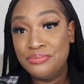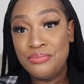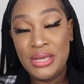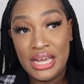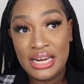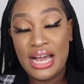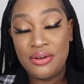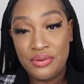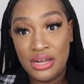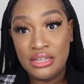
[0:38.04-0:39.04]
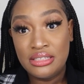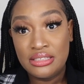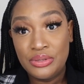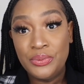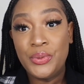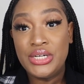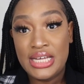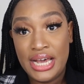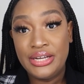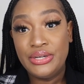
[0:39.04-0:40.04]
Me and Kyrell were
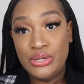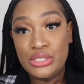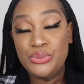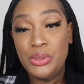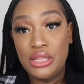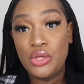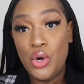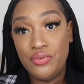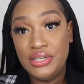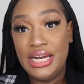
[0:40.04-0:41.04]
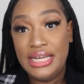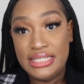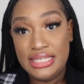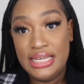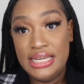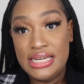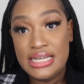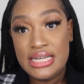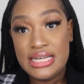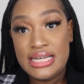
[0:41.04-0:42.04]
diagnosed with
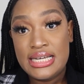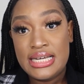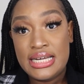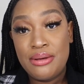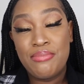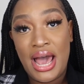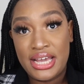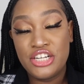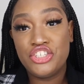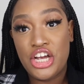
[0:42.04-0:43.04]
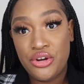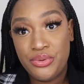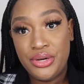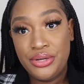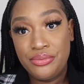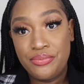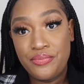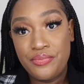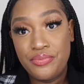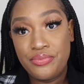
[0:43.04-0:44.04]
COVID-19 back in January.
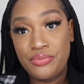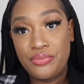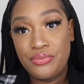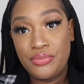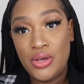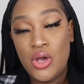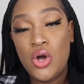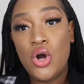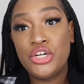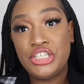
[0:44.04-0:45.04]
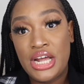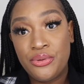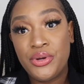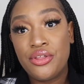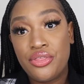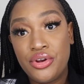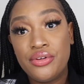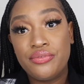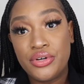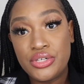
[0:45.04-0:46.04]
On January
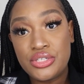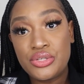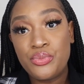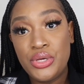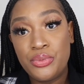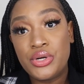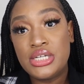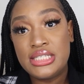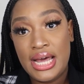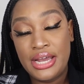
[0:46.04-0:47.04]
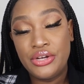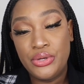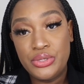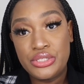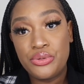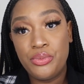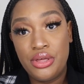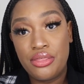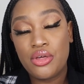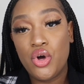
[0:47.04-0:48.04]
31st, we were diagnosed
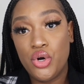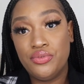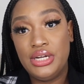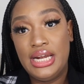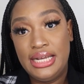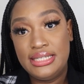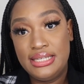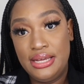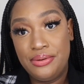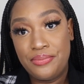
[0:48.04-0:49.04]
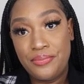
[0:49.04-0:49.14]
with COVID-19.